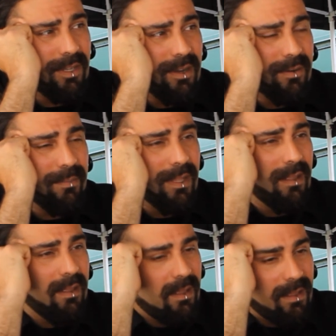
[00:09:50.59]
So
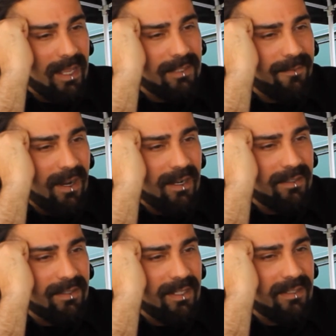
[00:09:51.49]
as far
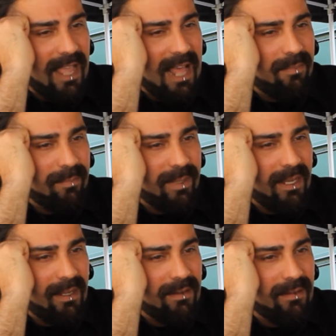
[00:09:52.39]
as this album
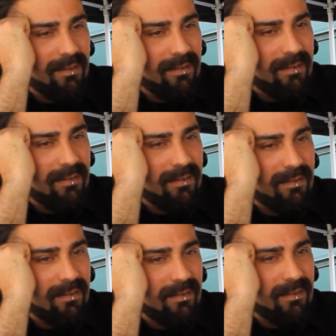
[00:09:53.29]
being
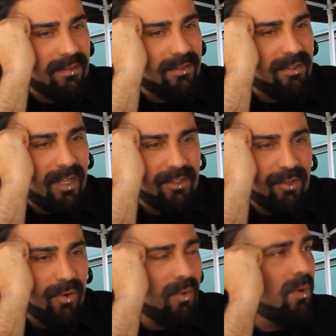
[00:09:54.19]

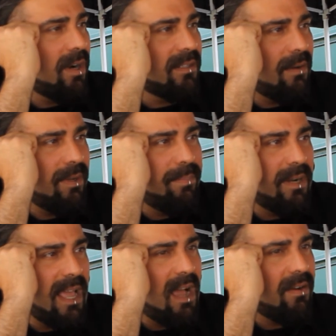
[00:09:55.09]
such cool work that we
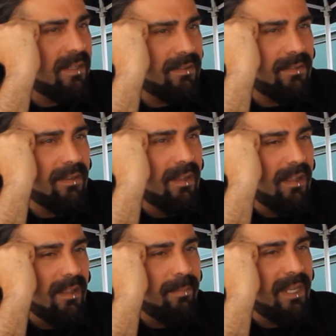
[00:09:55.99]
put out and
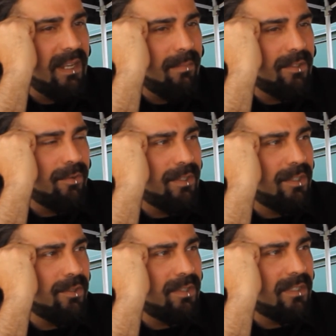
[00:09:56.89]
being able to
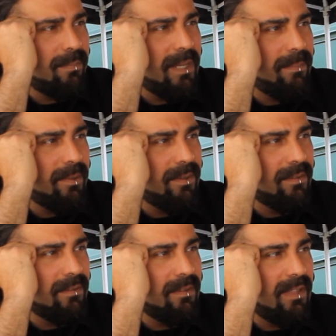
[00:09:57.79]
introduce it to
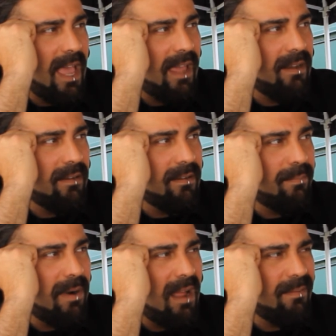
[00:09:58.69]
people that
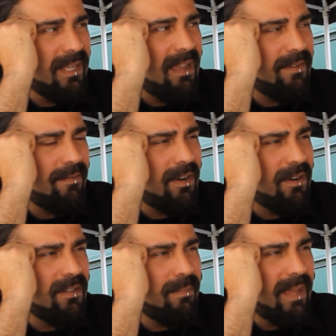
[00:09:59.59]
probably have never
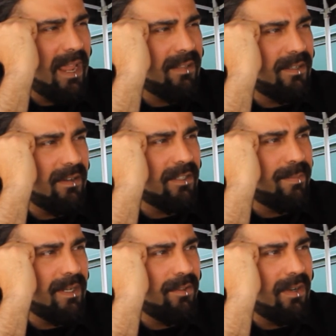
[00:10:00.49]
heard of the band, you know,
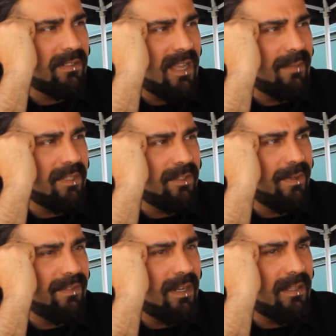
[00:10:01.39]
it's been a long time since
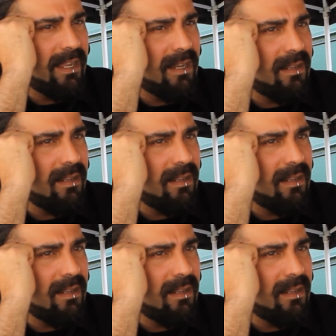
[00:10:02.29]
we've done like